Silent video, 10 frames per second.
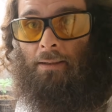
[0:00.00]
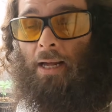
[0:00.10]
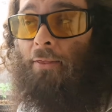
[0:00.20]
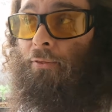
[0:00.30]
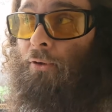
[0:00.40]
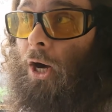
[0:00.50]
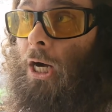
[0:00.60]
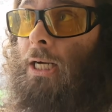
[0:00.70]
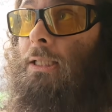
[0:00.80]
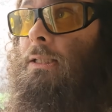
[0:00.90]
I
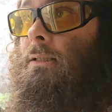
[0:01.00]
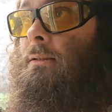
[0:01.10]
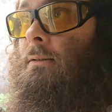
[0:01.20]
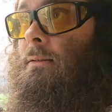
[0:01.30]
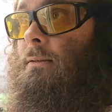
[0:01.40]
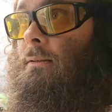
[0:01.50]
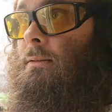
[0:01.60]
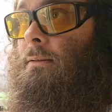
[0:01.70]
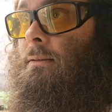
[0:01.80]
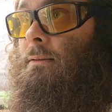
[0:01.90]
thought
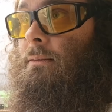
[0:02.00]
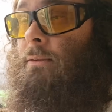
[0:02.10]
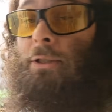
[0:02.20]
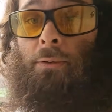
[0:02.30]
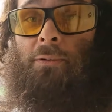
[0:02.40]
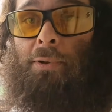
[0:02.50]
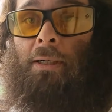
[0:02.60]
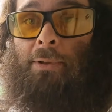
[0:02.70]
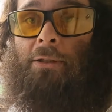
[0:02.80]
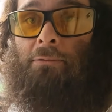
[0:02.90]
she was
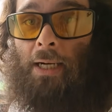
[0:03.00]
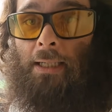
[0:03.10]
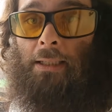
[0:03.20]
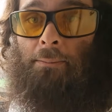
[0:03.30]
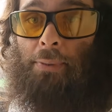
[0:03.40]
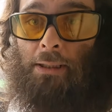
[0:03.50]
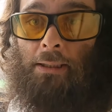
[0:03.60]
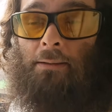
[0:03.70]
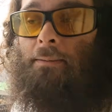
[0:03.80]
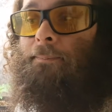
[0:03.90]
pretty much ready,
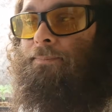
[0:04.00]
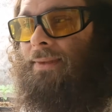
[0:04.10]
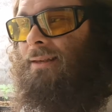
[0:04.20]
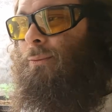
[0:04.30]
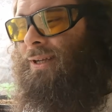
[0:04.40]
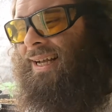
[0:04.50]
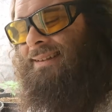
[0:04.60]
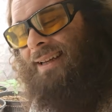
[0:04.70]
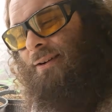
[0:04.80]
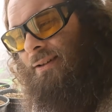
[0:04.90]
but we
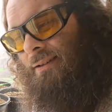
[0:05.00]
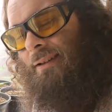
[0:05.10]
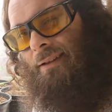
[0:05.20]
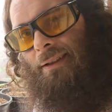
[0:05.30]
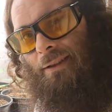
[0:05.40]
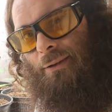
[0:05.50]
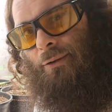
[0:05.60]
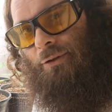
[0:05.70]
got down and took a look at those